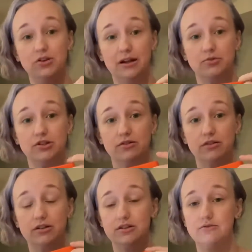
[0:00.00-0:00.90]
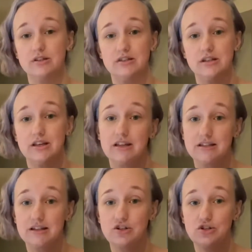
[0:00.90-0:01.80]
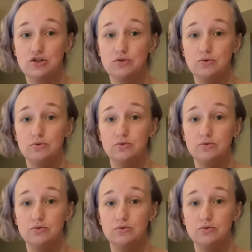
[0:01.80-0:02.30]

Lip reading: I'm just going to use a zigzag stitch to